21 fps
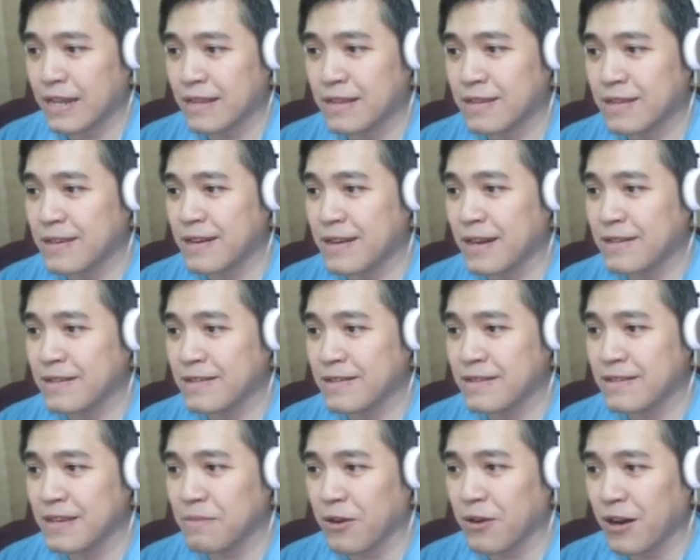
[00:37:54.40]
she doesn't
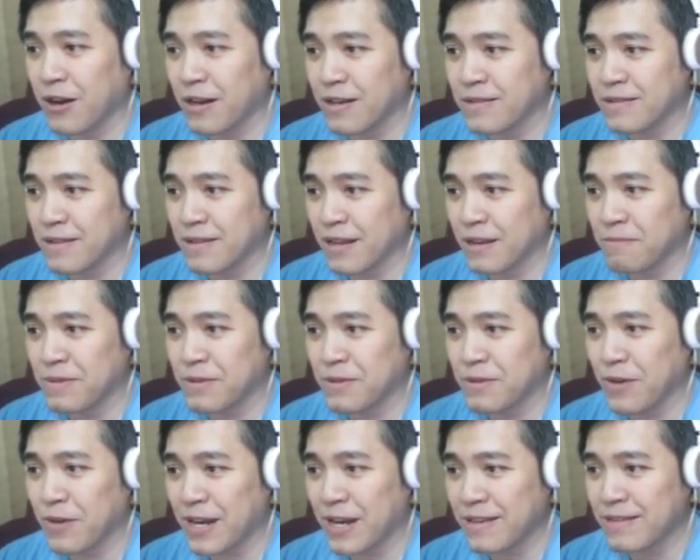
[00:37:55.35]
seem hostile, but
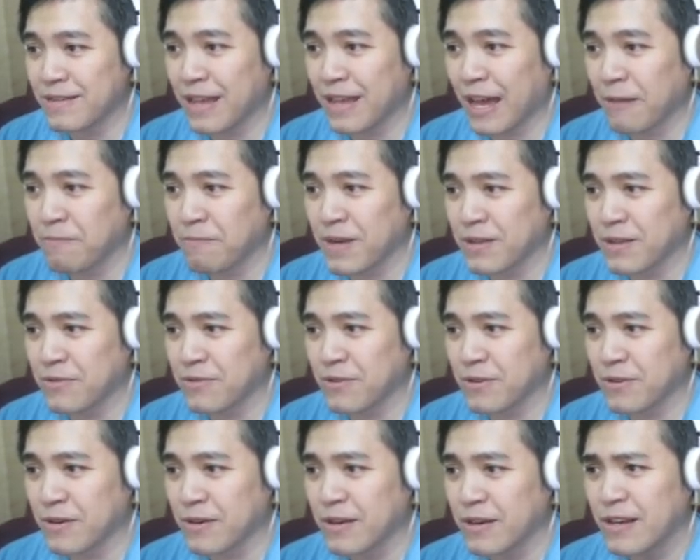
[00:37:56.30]
what is happening to
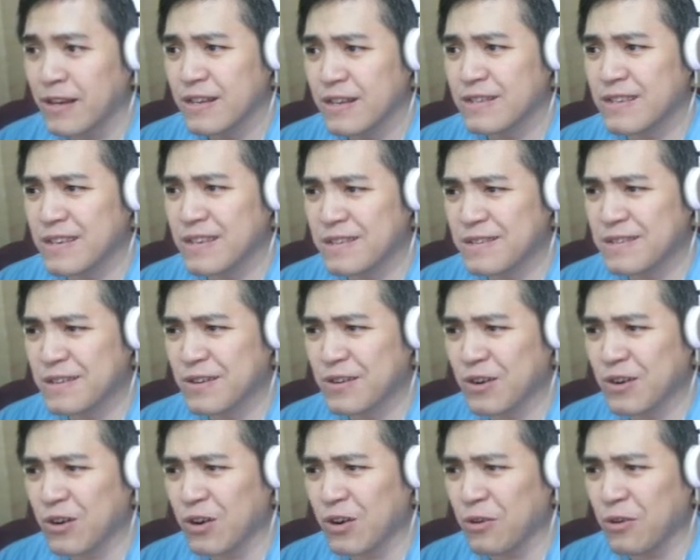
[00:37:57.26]
her? She's
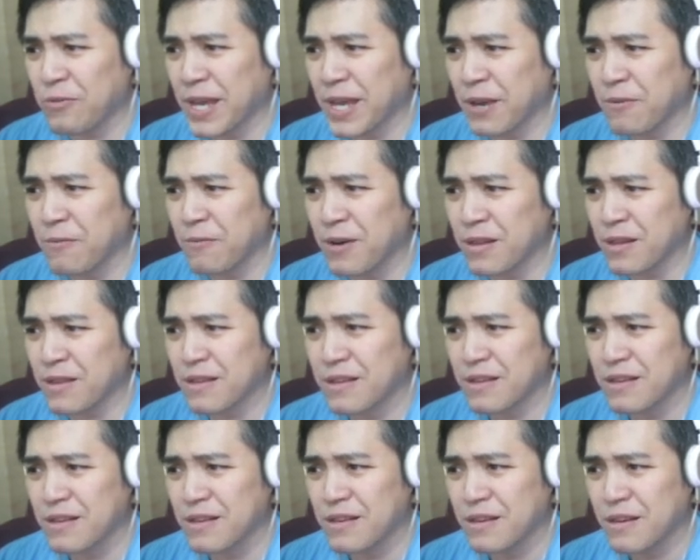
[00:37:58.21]
growing.
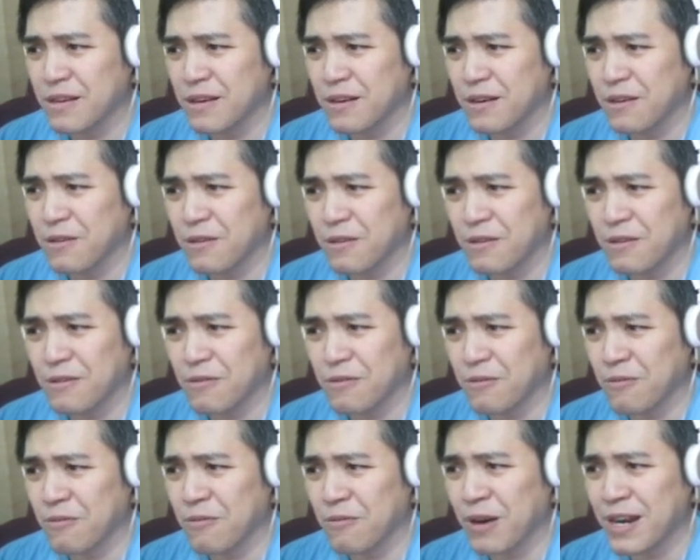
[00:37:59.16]

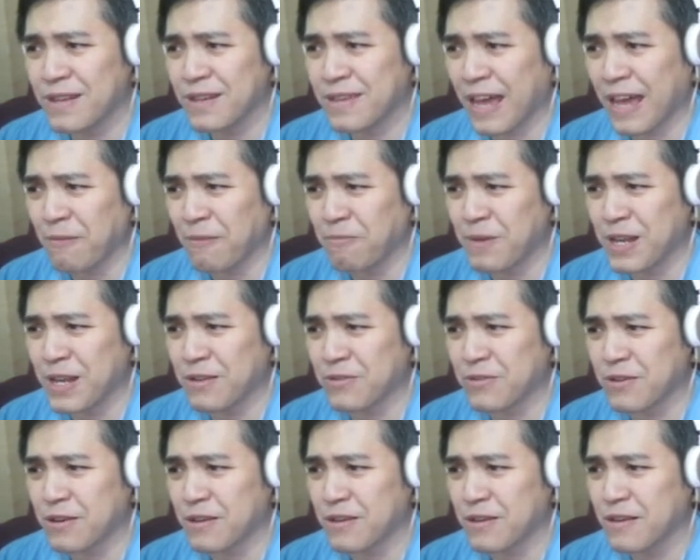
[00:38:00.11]
What is happening to
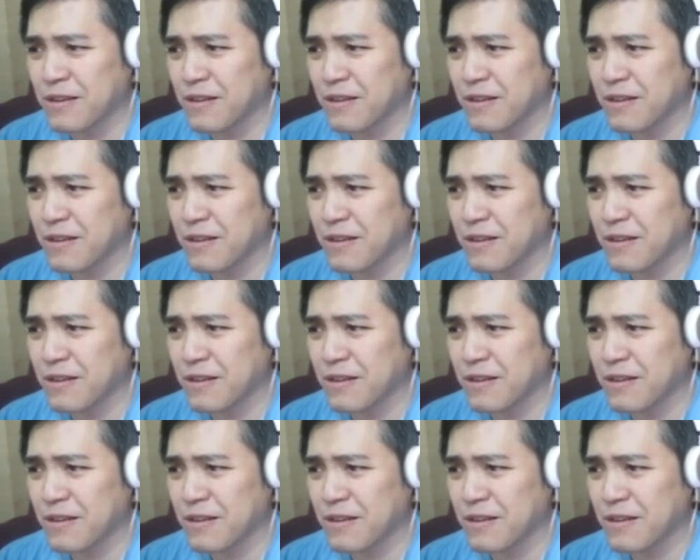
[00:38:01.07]
her?